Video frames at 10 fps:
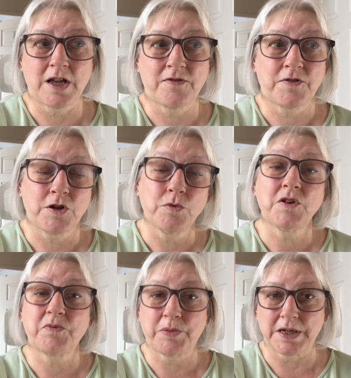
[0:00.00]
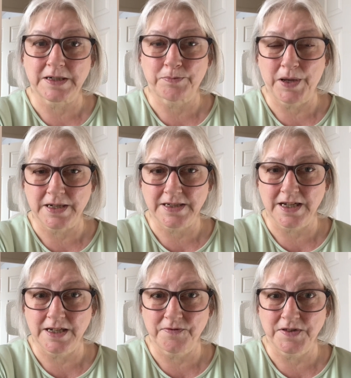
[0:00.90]
if you would have picked
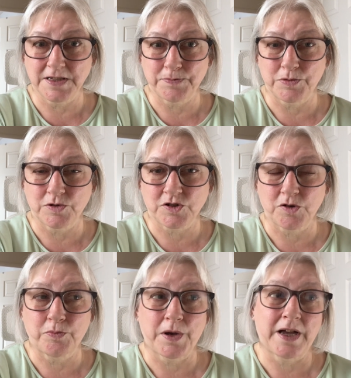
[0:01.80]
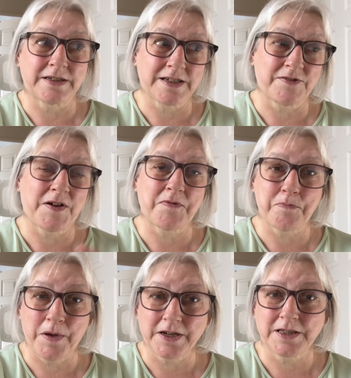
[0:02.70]
any of these books up, and if having
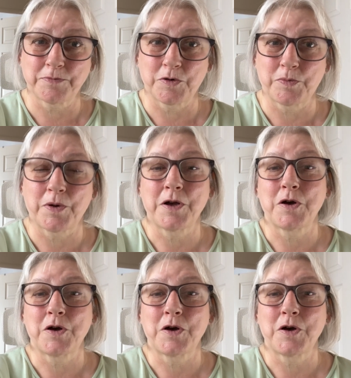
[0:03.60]
picked them up,